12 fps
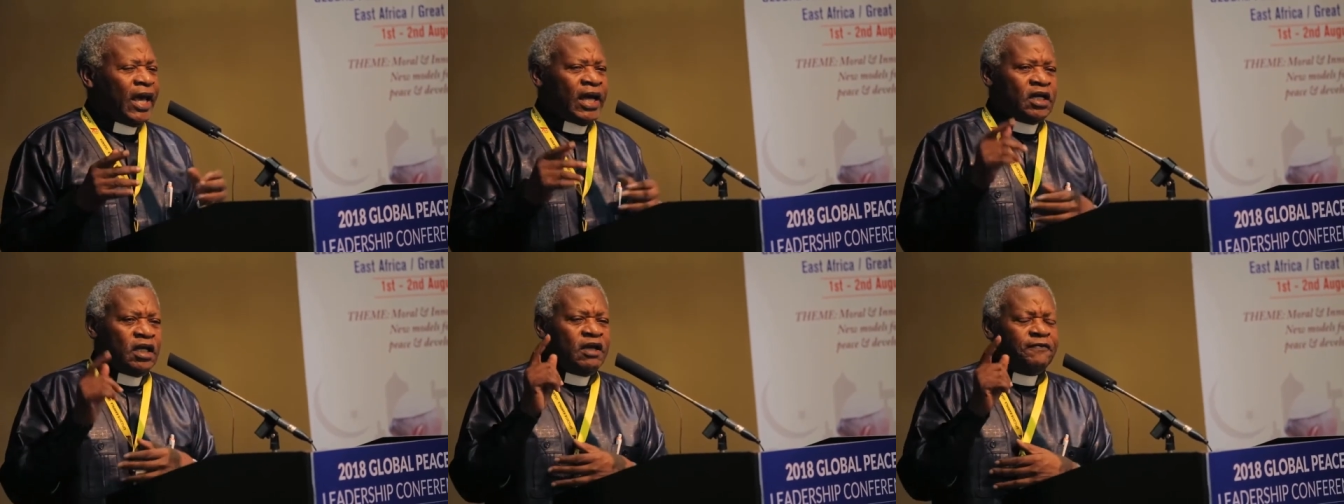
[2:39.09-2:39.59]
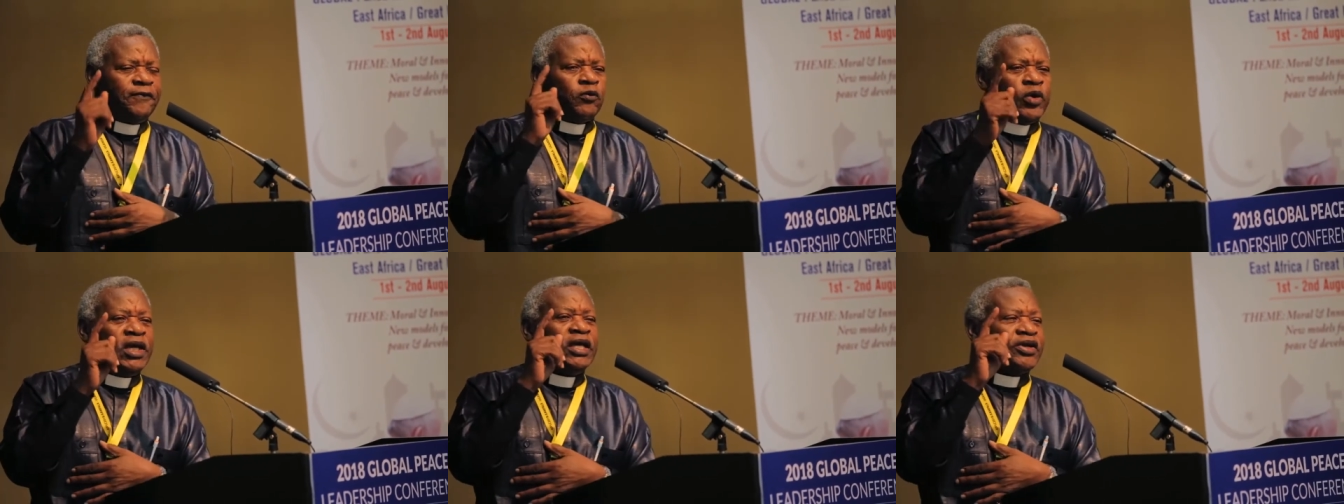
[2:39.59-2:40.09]
And if
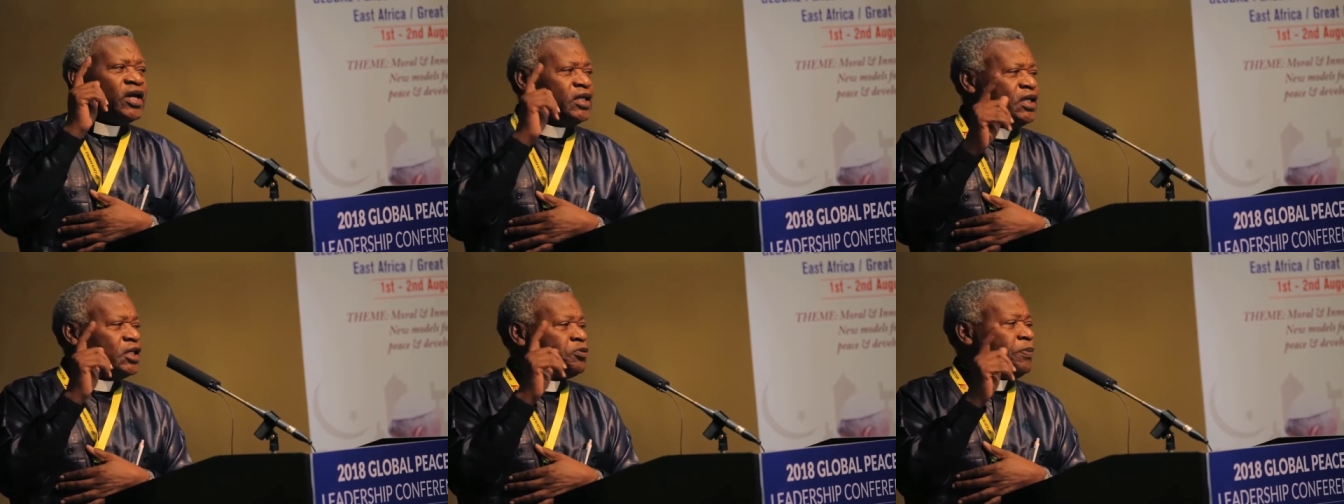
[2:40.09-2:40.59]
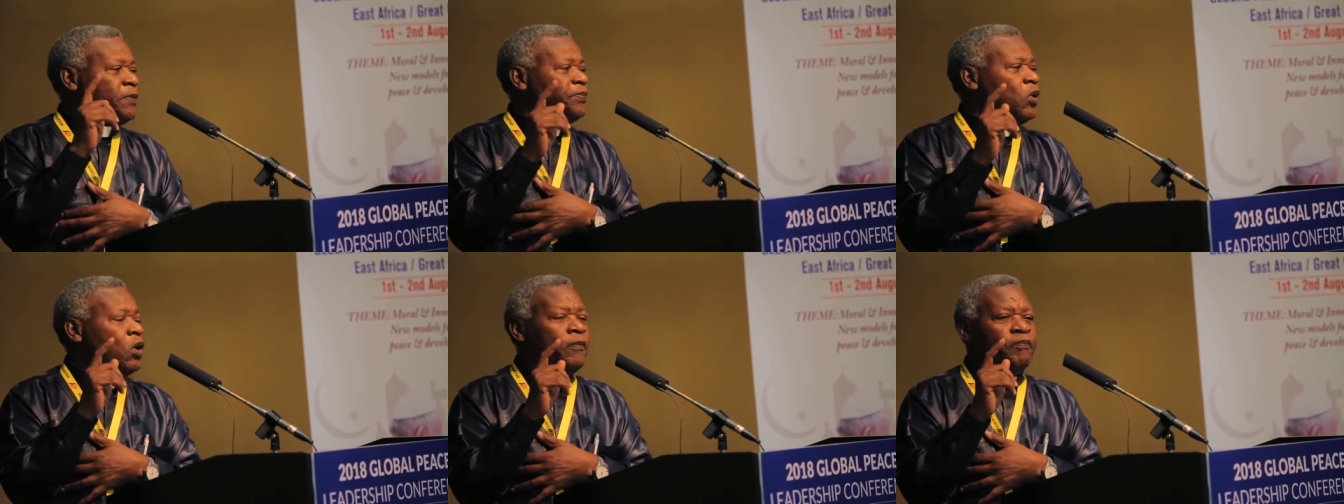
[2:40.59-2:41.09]
we religious
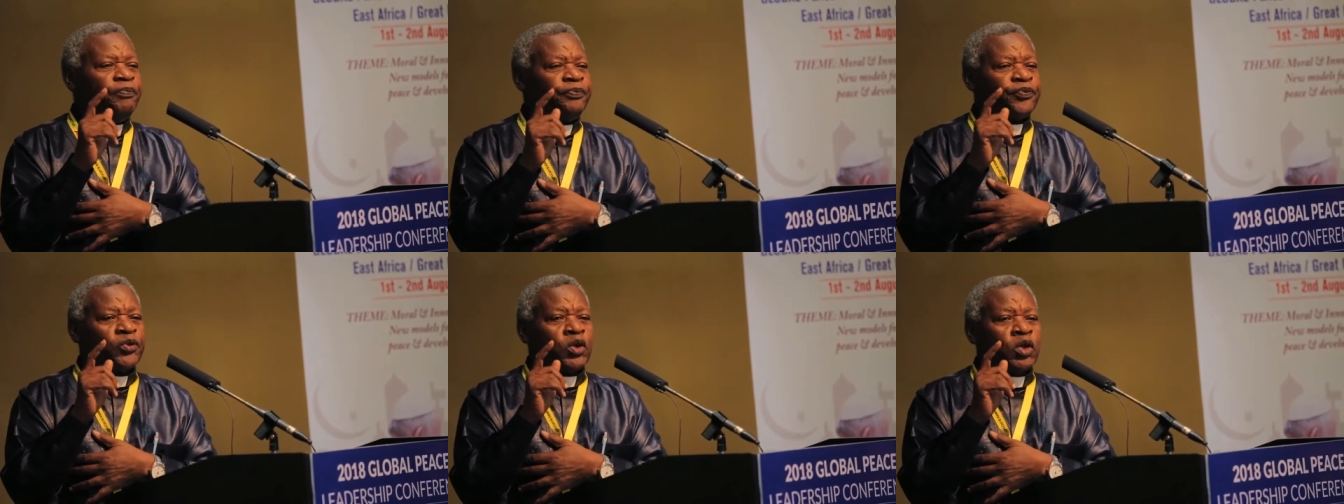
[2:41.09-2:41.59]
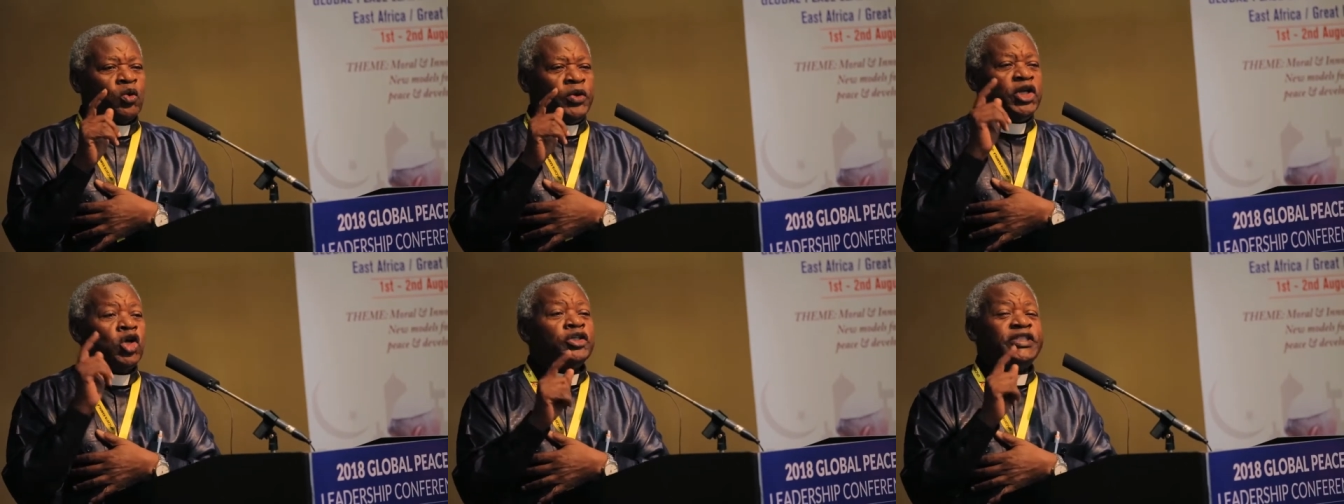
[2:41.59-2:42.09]
people,
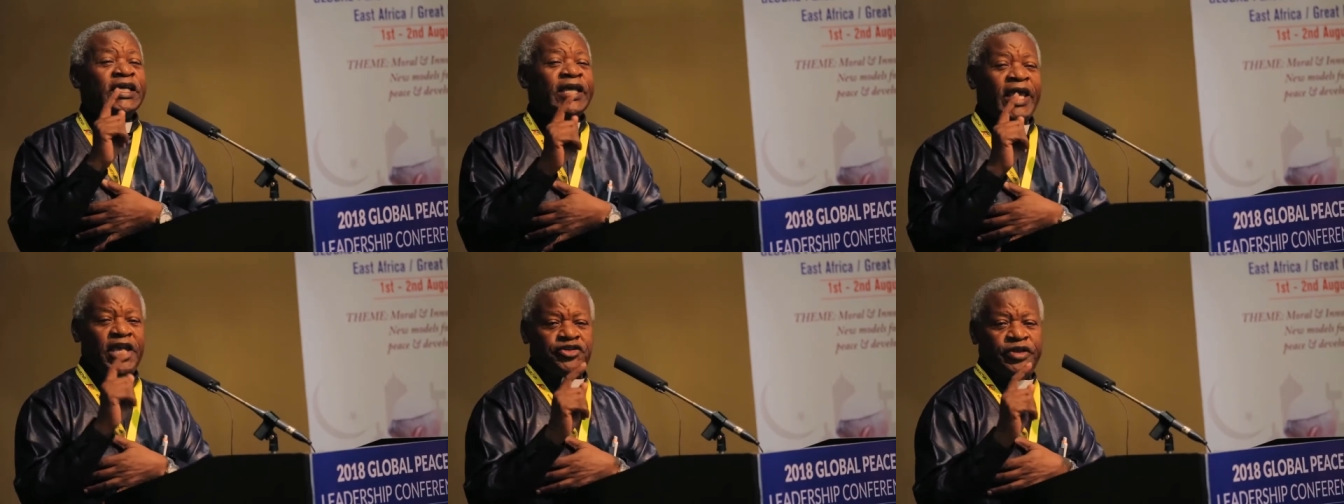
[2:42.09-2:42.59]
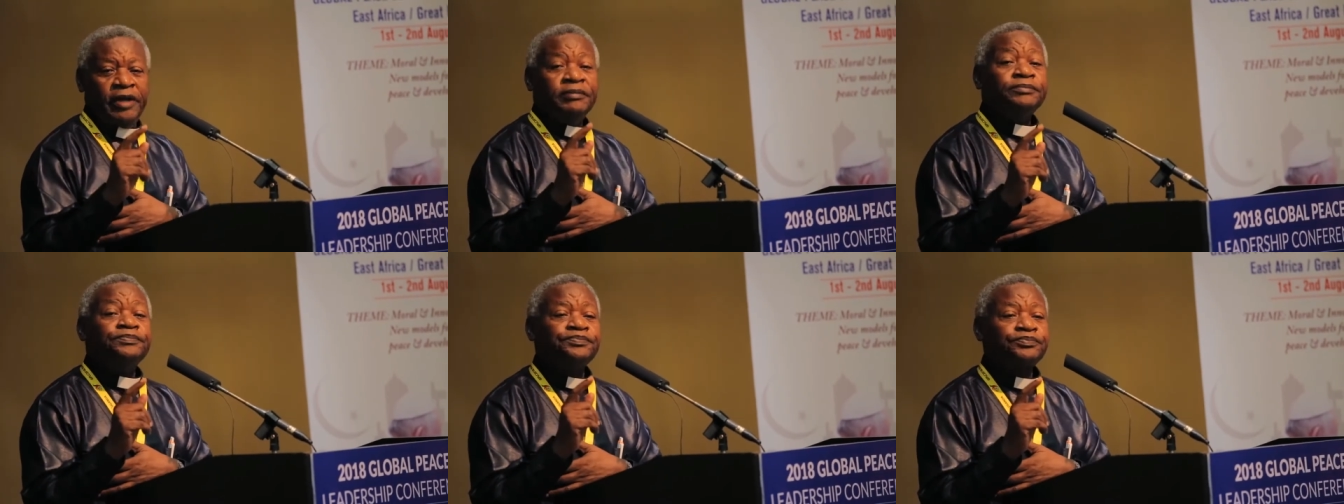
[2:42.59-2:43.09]
we don't engage them,